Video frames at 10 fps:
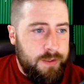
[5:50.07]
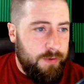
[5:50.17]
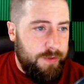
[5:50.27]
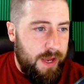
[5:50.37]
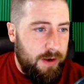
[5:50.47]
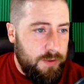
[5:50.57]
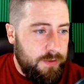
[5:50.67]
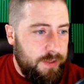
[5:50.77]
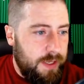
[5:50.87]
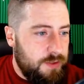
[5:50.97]
that'll
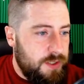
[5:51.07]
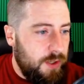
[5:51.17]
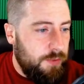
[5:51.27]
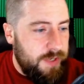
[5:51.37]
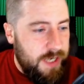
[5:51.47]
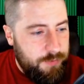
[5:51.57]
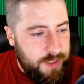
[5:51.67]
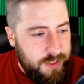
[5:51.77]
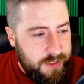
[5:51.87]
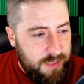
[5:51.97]
that'll show up enabled
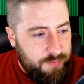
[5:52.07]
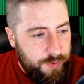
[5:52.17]
at that point.